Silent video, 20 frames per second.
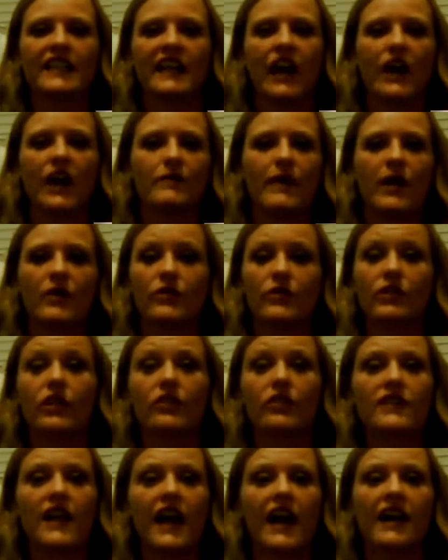out about
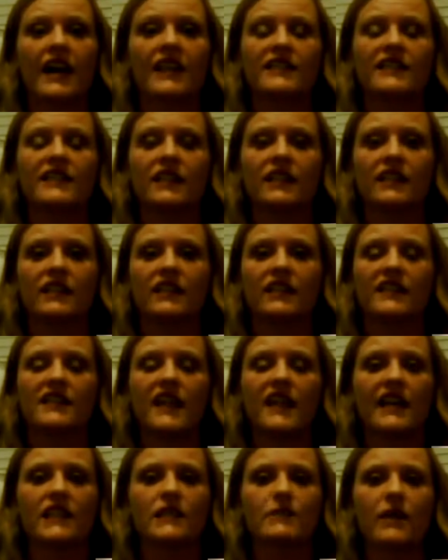neuroscience and the
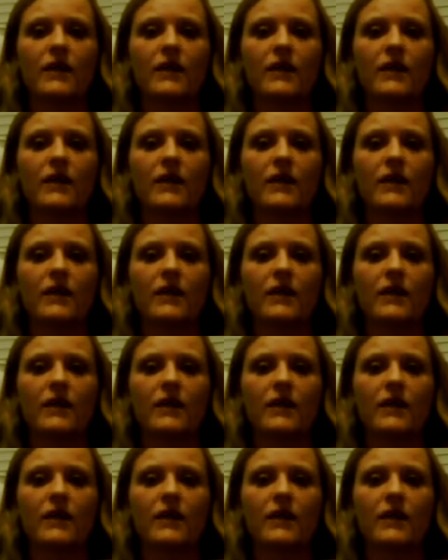science